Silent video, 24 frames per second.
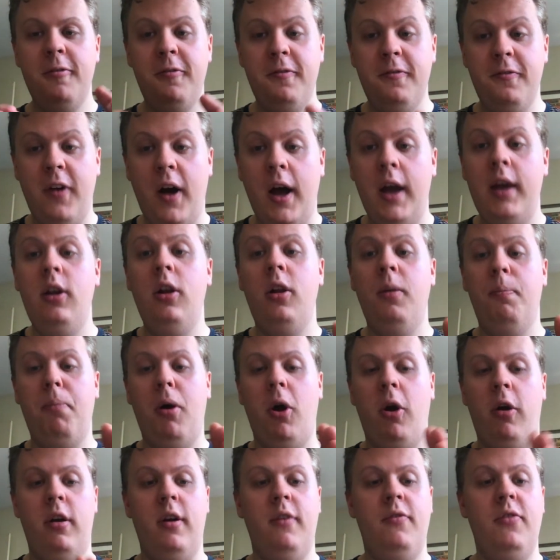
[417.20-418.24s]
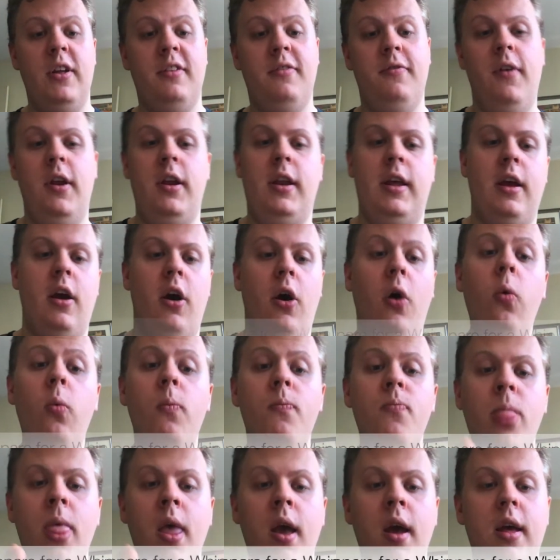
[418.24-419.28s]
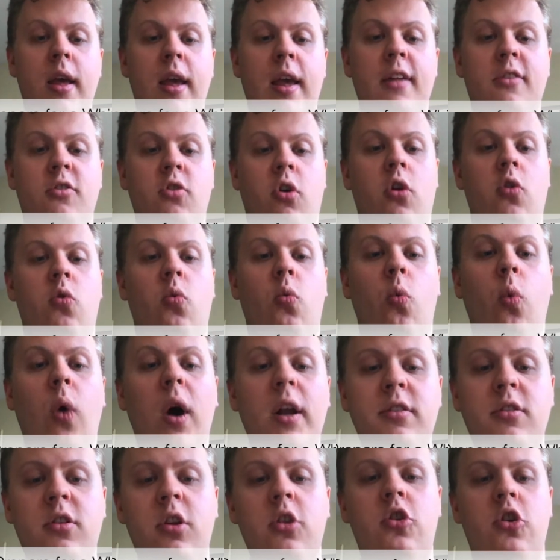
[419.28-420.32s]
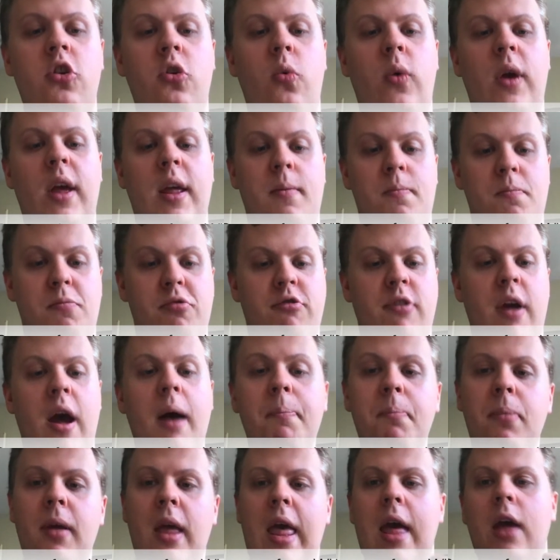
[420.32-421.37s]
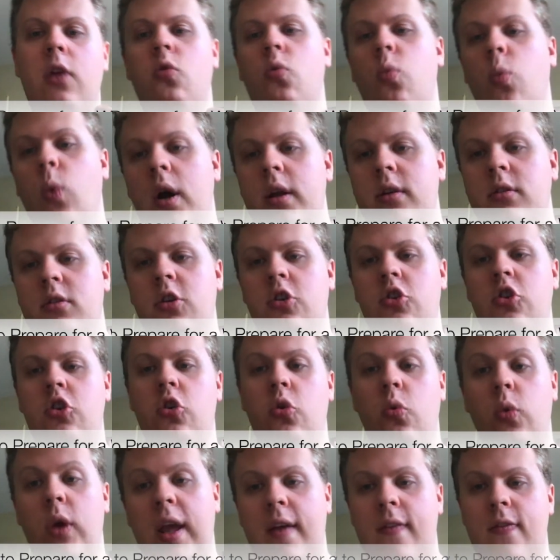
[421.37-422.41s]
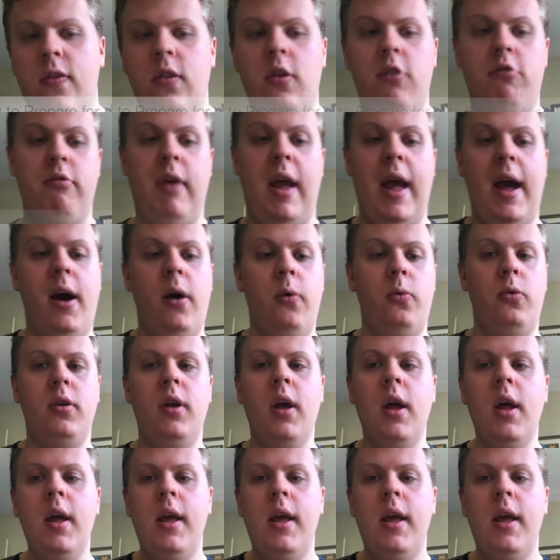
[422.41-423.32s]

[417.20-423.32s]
Final part of this video is on what to do in prep and what to do in the round.